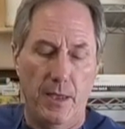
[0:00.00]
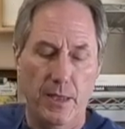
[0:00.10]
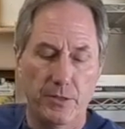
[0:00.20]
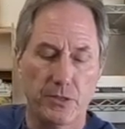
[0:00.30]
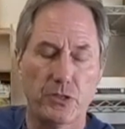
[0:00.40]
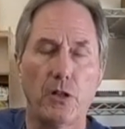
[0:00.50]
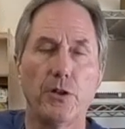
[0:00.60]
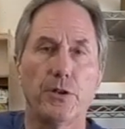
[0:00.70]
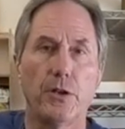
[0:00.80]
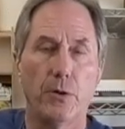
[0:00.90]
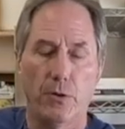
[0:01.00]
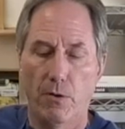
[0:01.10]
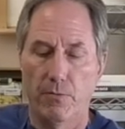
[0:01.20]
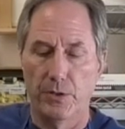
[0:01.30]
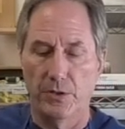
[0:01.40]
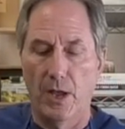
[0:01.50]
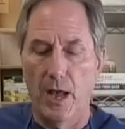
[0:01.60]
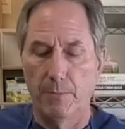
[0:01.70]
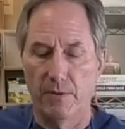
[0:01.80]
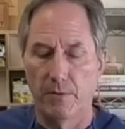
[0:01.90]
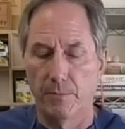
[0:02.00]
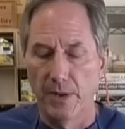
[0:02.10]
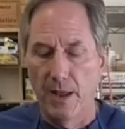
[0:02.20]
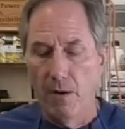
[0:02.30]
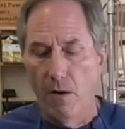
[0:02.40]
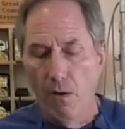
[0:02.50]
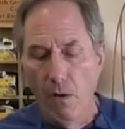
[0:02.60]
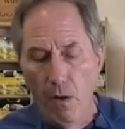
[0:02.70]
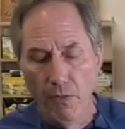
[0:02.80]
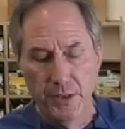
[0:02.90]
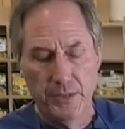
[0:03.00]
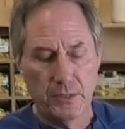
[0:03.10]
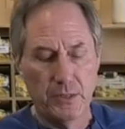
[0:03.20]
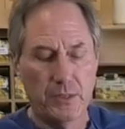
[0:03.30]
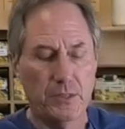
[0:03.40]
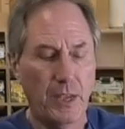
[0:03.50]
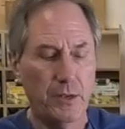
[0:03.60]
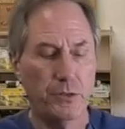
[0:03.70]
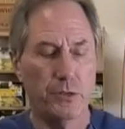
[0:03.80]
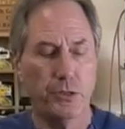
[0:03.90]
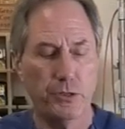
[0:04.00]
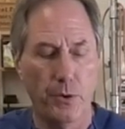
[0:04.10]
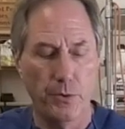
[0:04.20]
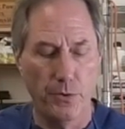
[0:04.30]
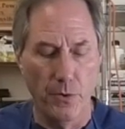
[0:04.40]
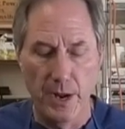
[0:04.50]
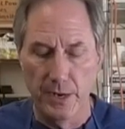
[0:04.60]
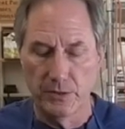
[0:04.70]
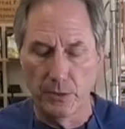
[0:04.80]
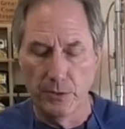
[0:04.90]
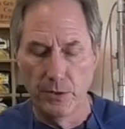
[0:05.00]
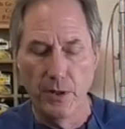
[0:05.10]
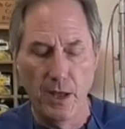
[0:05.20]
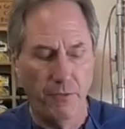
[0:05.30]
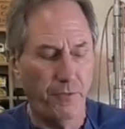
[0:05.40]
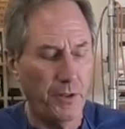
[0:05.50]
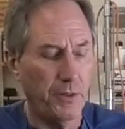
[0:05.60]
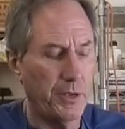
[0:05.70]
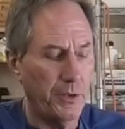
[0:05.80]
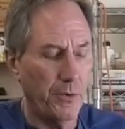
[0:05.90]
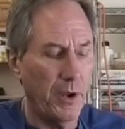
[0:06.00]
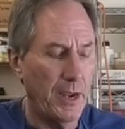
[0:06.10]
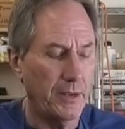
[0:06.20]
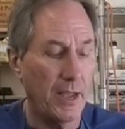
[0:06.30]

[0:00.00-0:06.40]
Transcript: and this clear coat over the top of them. Now, all this is intended to show grain, so you're not filling grain.